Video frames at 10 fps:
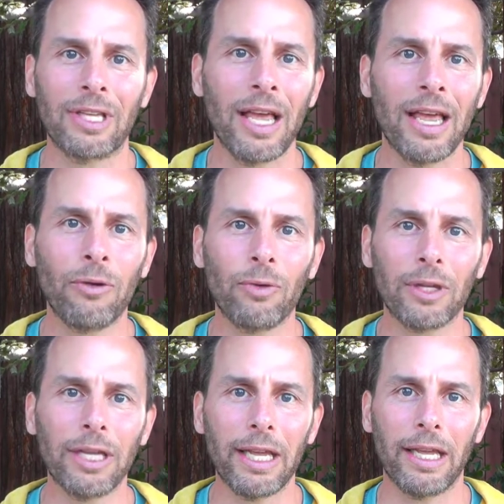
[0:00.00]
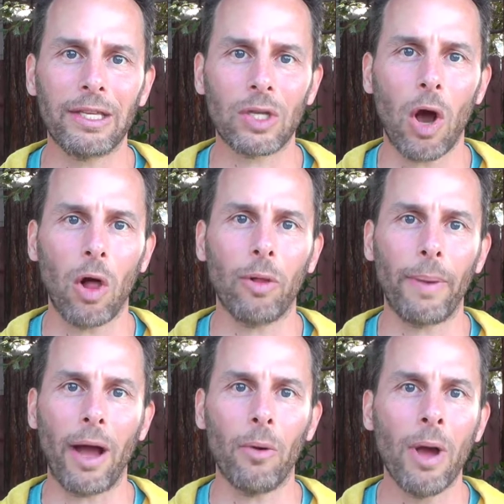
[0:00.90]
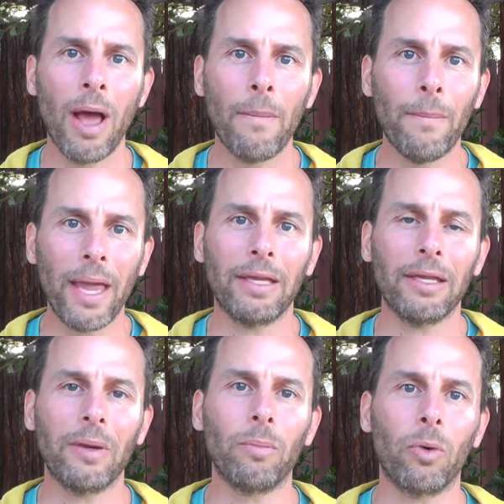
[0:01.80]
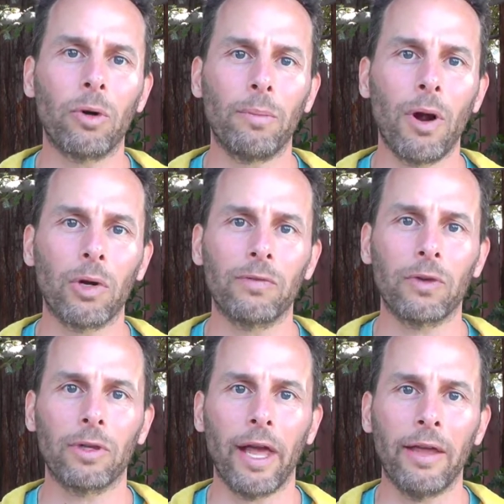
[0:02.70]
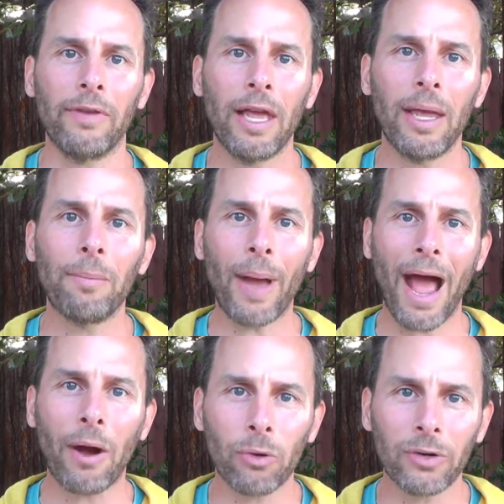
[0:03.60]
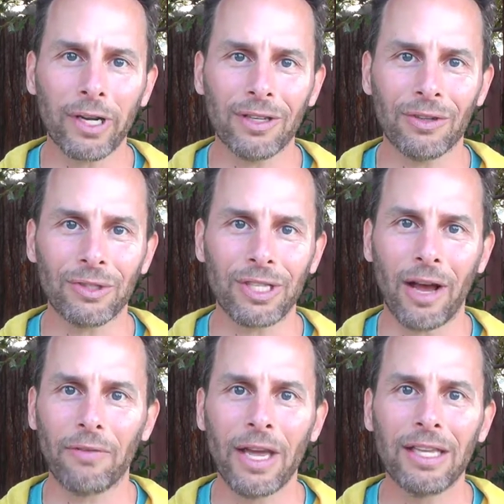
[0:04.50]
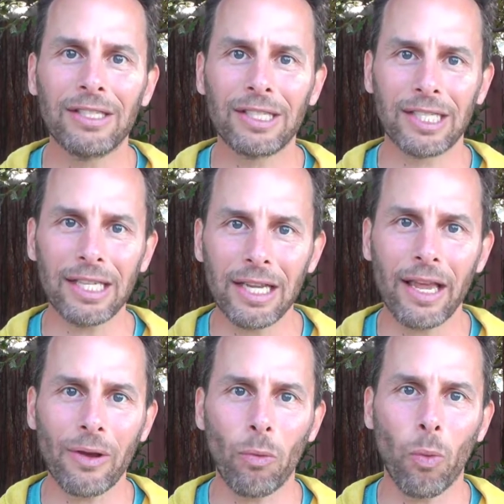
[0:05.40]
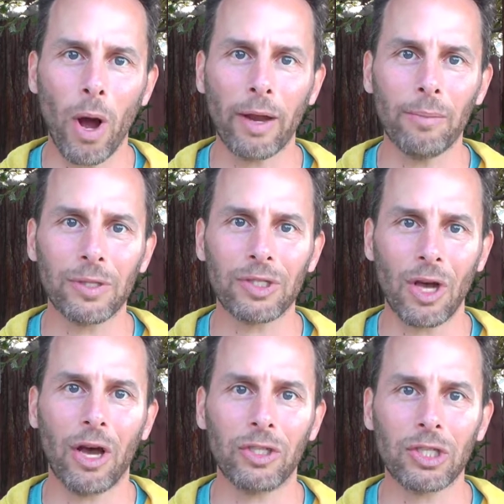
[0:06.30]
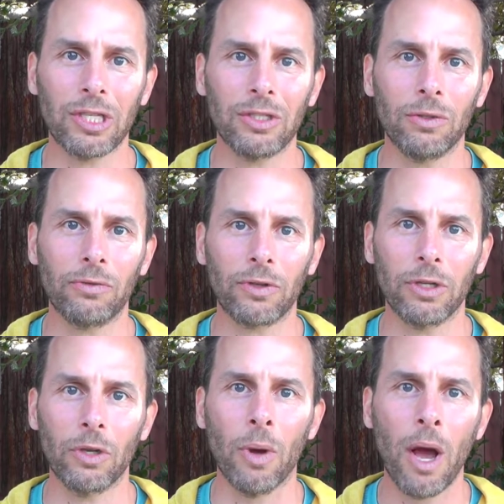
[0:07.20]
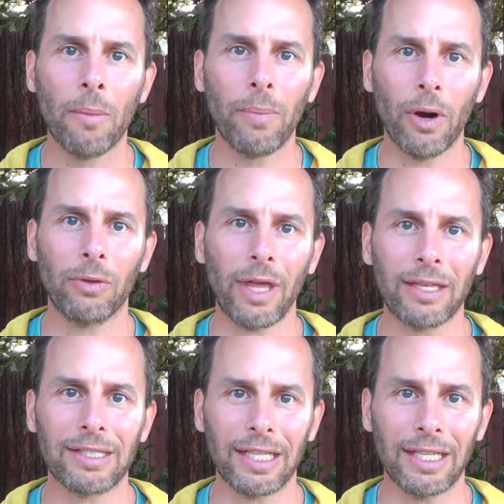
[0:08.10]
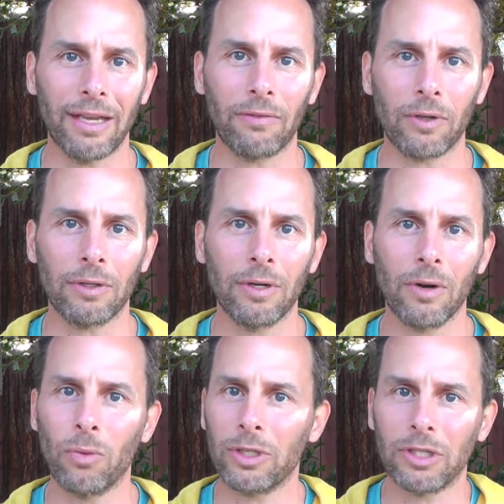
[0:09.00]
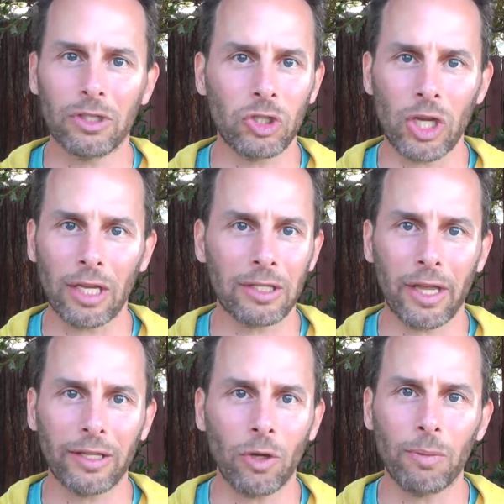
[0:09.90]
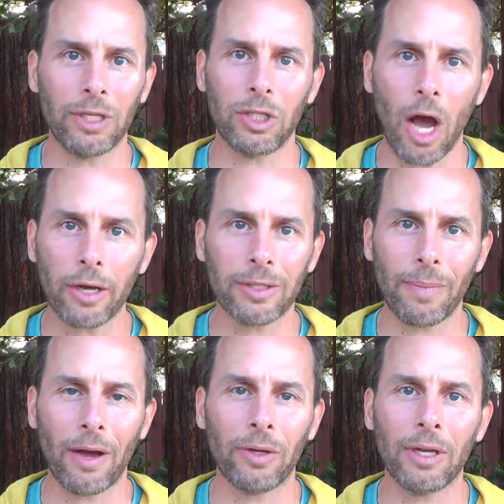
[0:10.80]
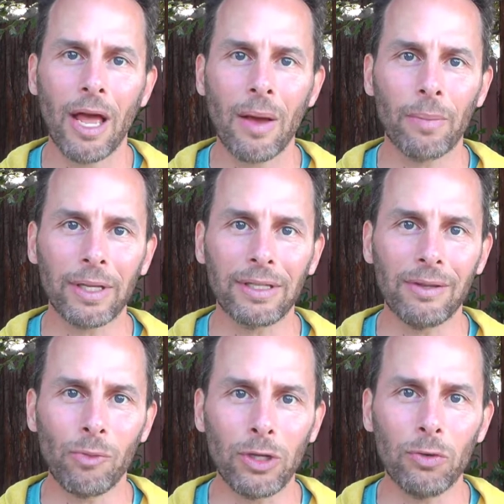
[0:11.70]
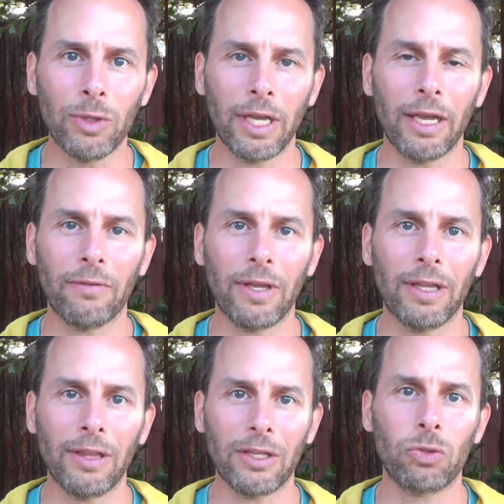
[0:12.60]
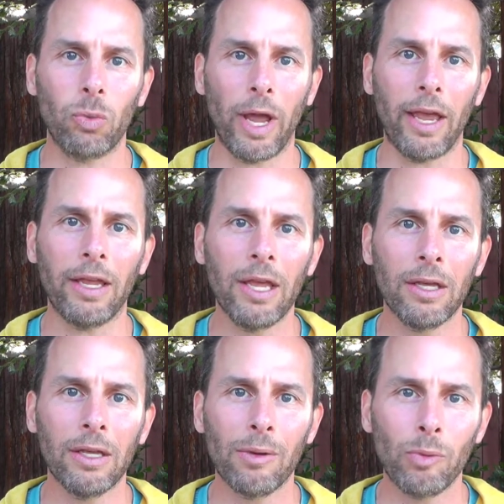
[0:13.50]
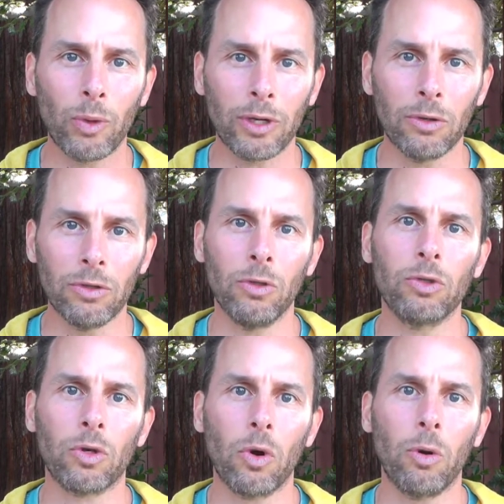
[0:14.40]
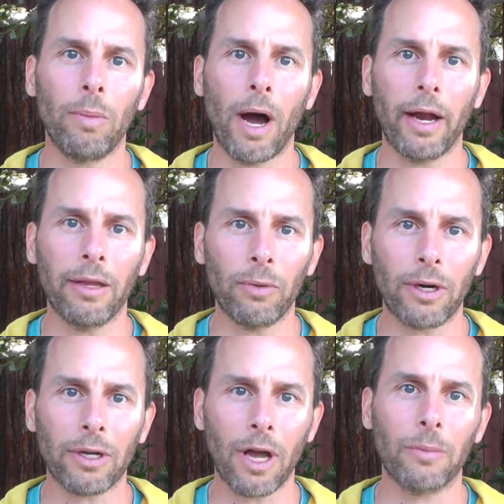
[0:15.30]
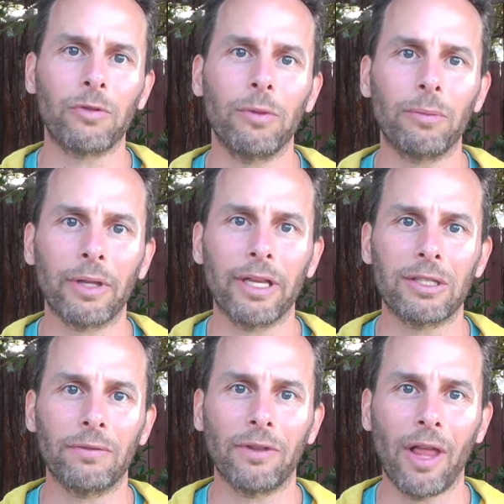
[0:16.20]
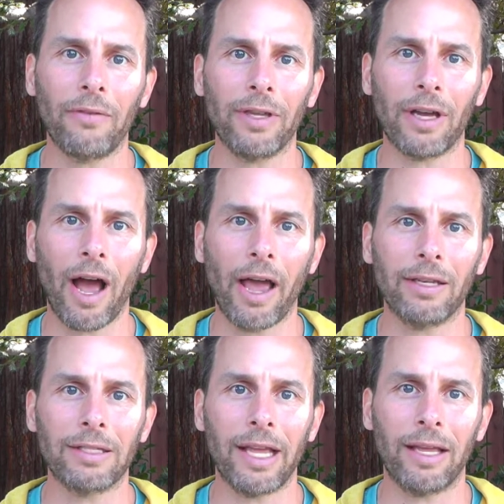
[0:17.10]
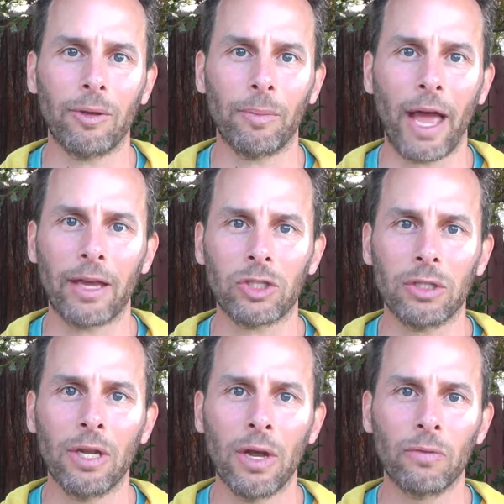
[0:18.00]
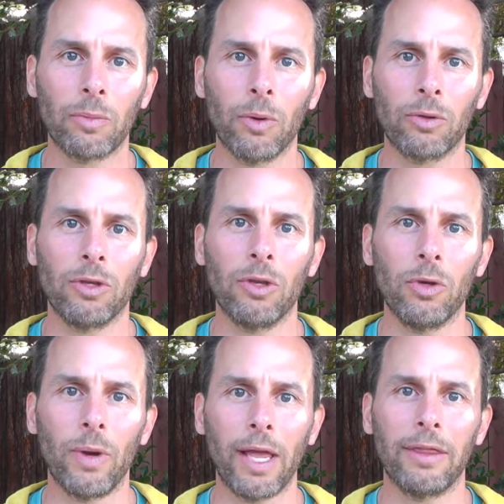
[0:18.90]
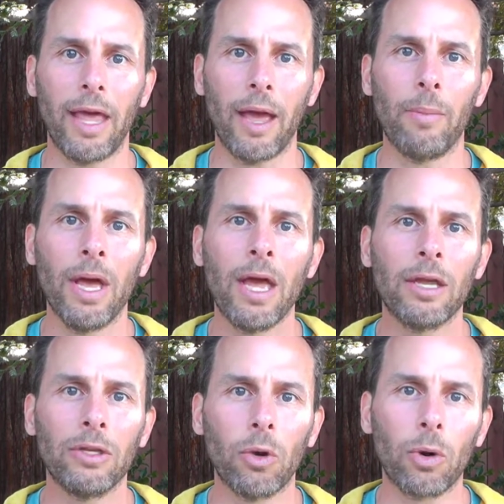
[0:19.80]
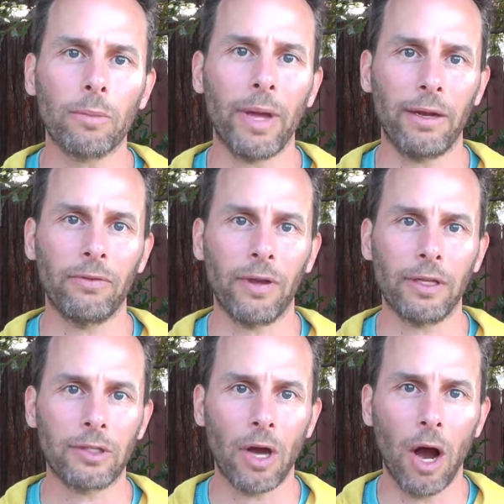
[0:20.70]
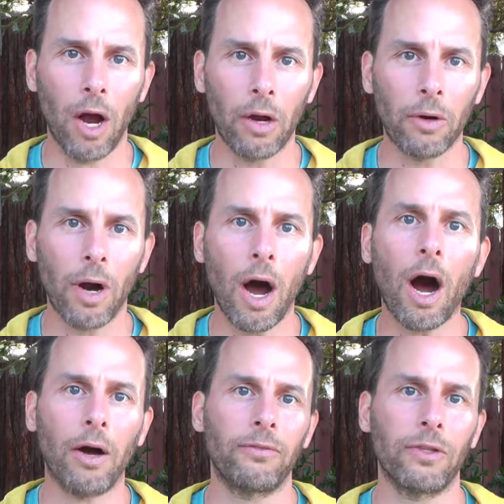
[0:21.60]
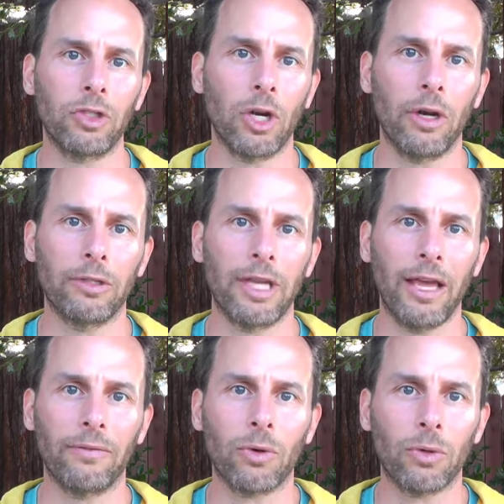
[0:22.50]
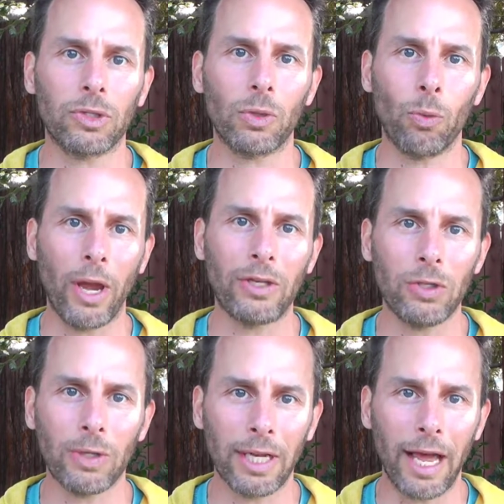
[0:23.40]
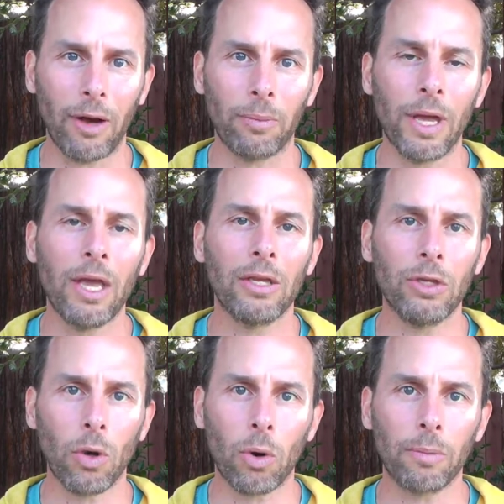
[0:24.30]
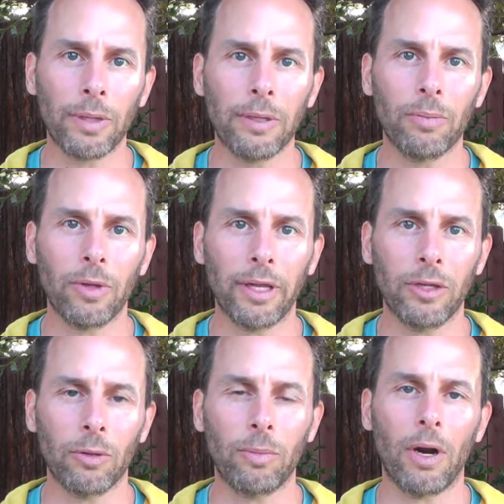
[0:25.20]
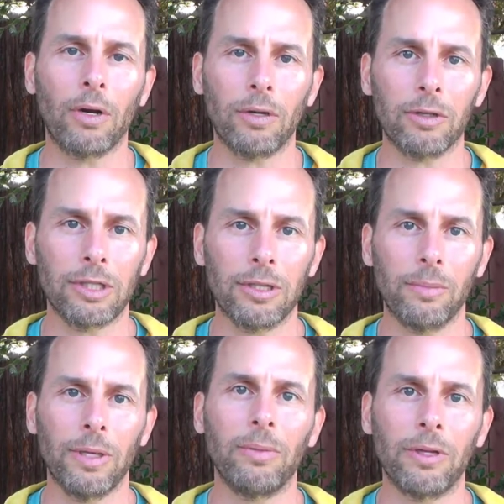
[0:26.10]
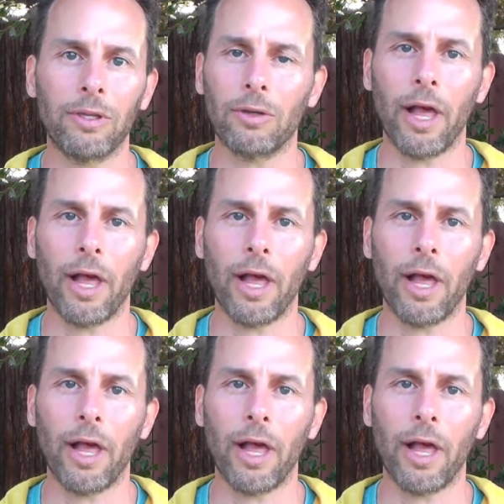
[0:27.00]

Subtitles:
It really is all about making it more a part of your life, empowering yourself, seeing what massage can do for you, both as the giver, which is just like nobody talks about it, but when you give in this way, where you use your whole body, where it comes from a place of loving kindness and compassion for both you and them, your benefits are off the charts. And of course, the ways you can help your people and your partners and the people in your